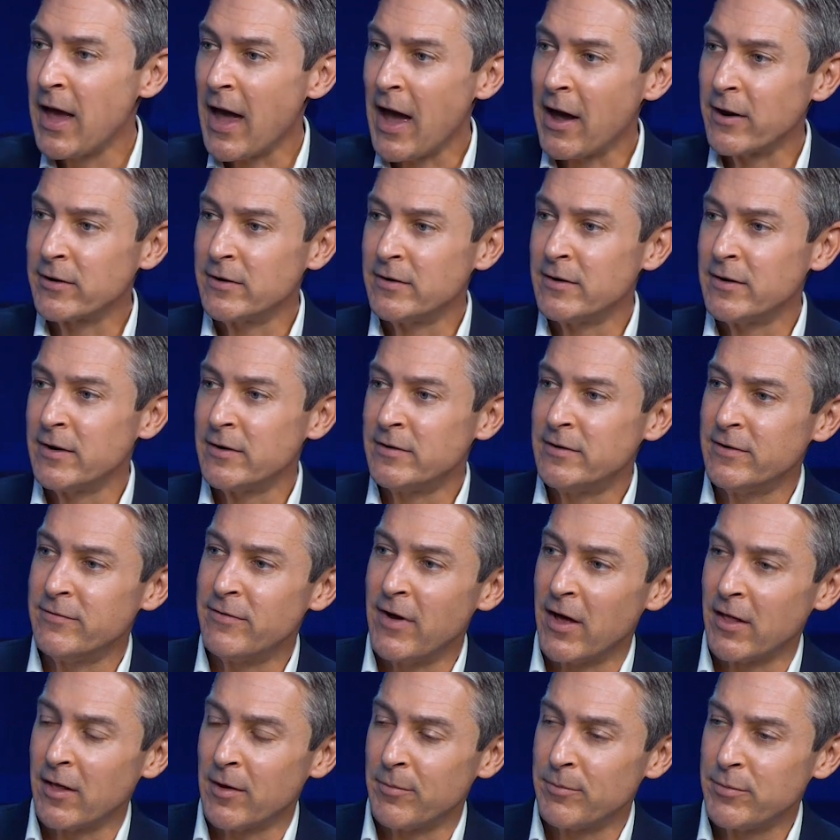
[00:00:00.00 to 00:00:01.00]
how to
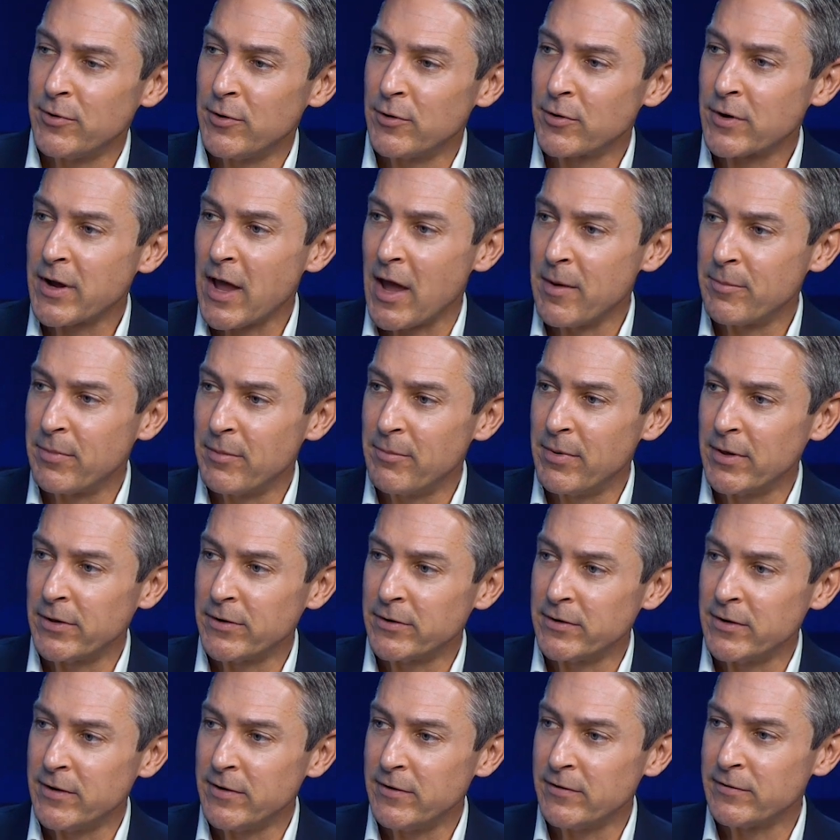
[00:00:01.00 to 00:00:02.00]
develop your
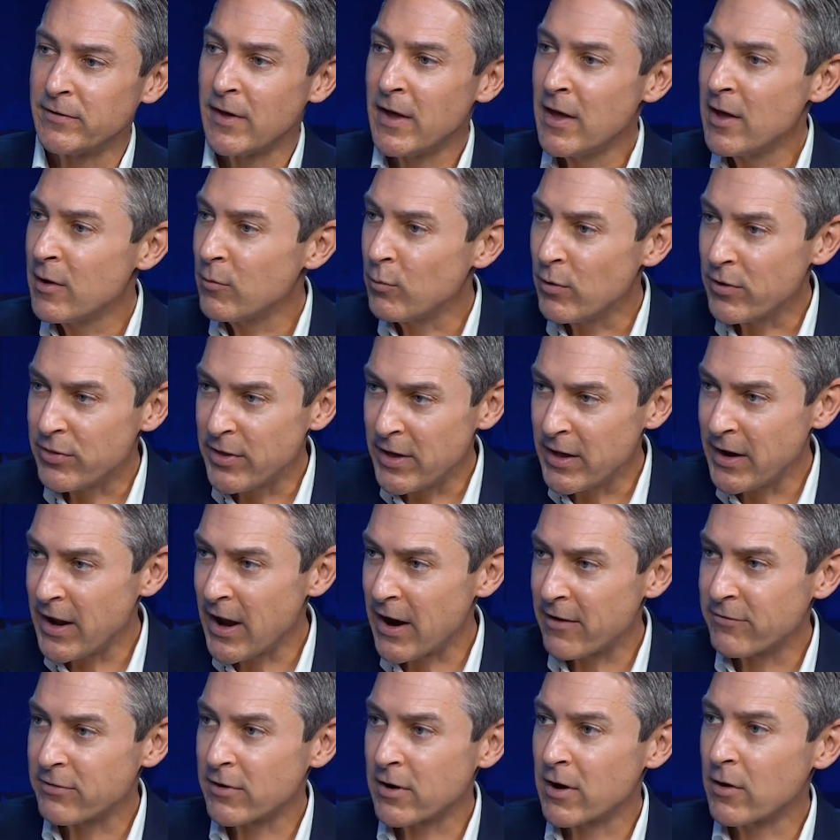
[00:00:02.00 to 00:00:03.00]
capabilities within
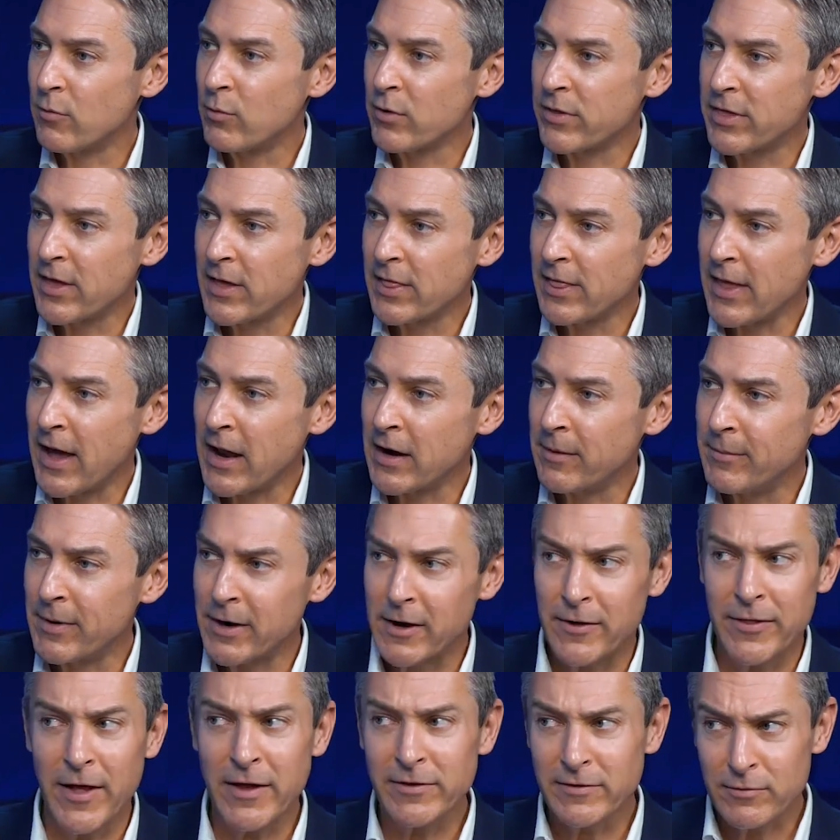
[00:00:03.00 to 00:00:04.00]
Africa, within Latin
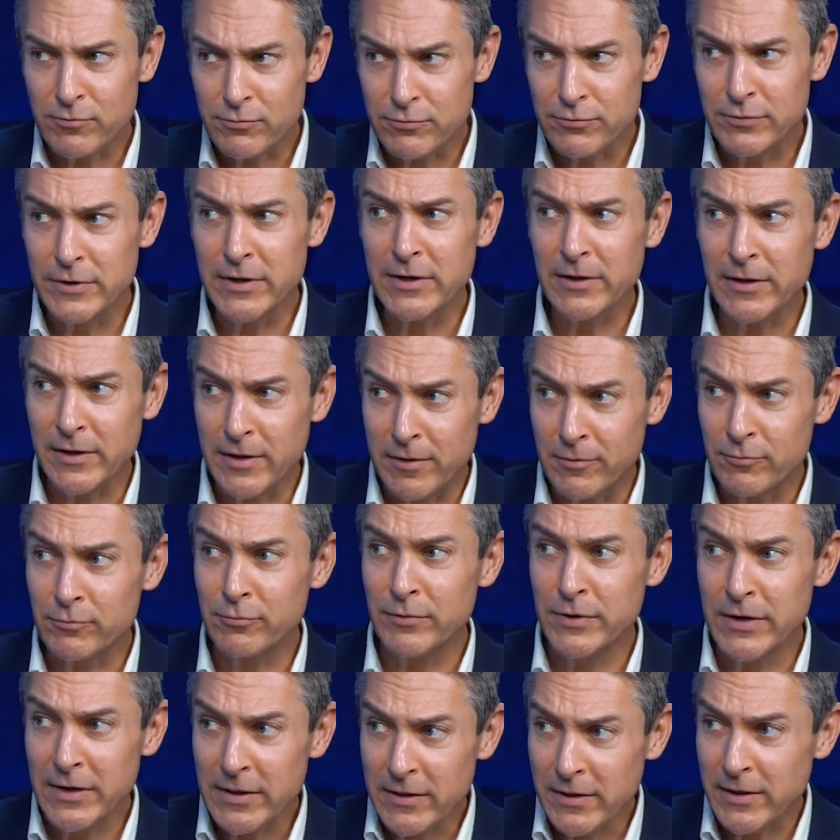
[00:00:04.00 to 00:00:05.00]
America. That's a really,
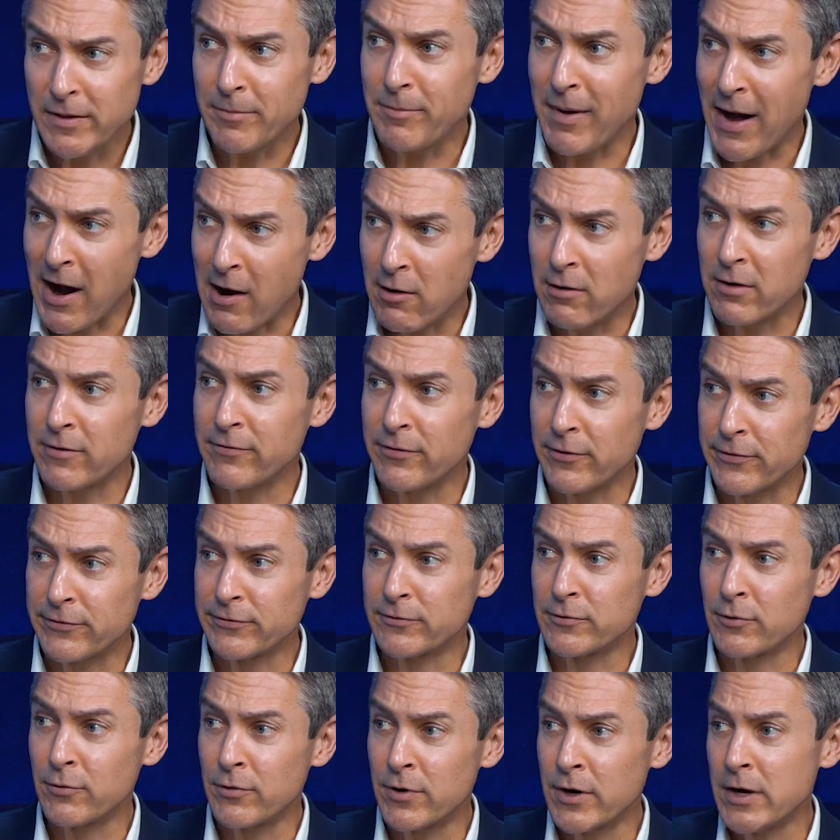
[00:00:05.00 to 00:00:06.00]
really powerful
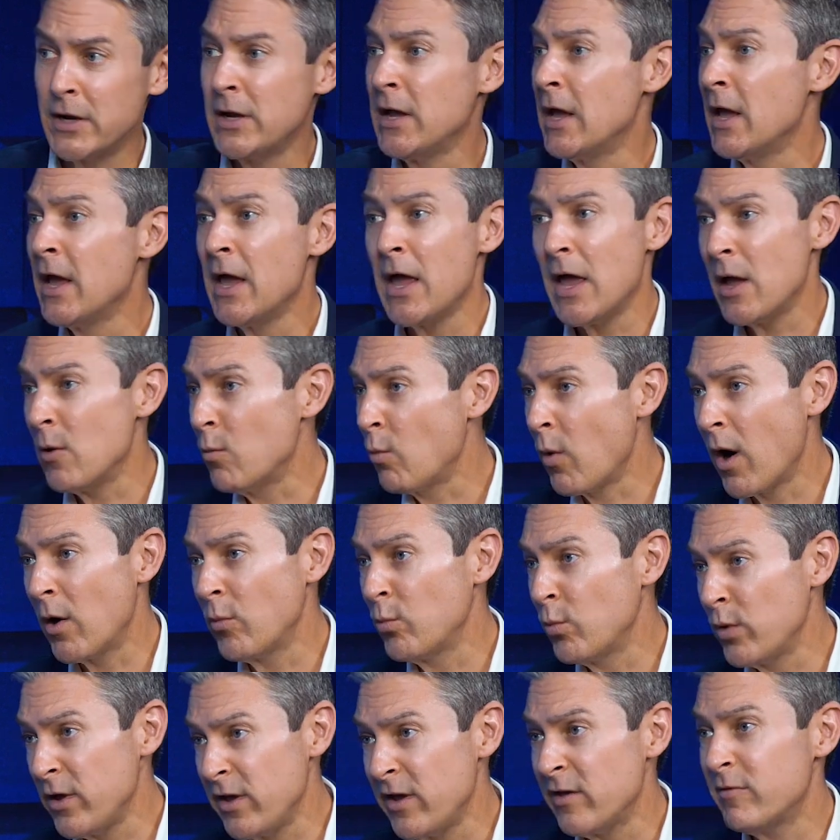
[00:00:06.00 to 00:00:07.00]
story, and
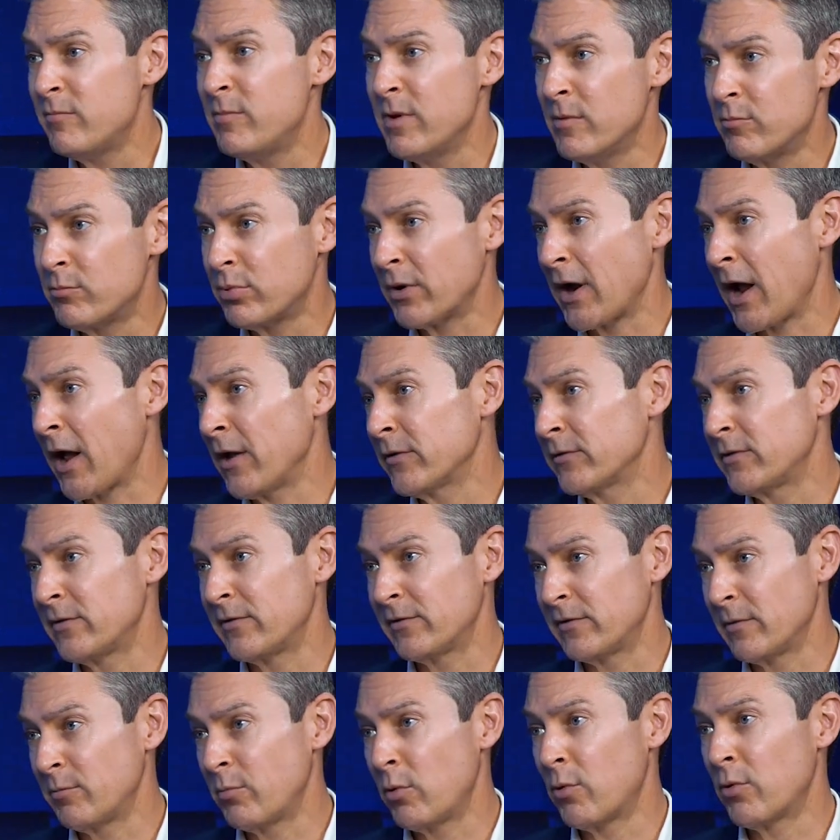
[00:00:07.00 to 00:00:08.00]
one we have been proud to
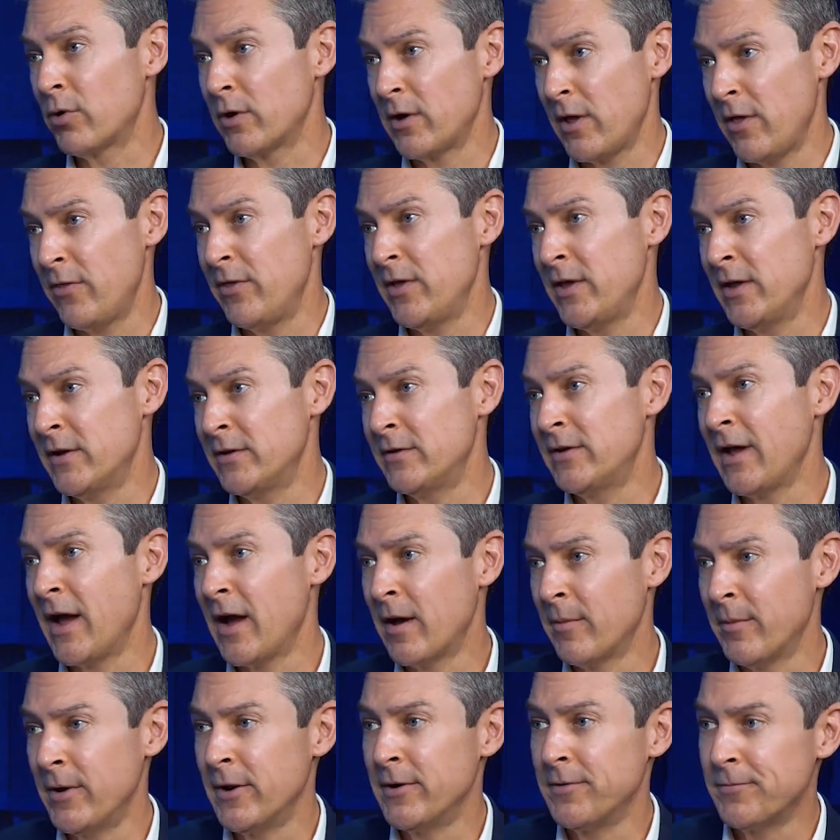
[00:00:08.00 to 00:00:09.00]
support at the
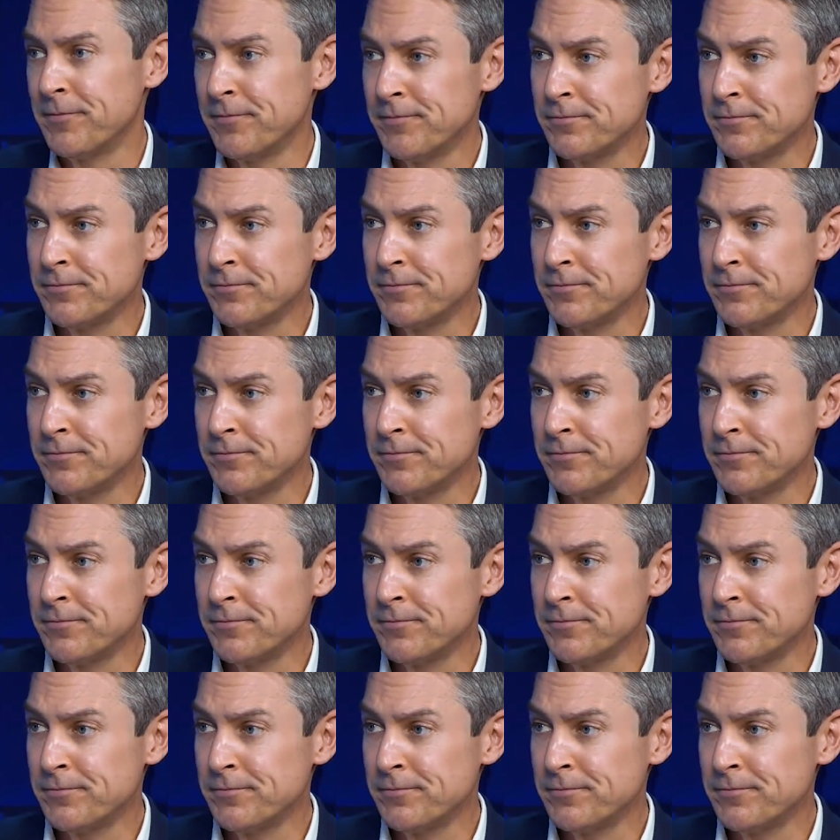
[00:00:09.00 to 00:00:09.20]
Endowment.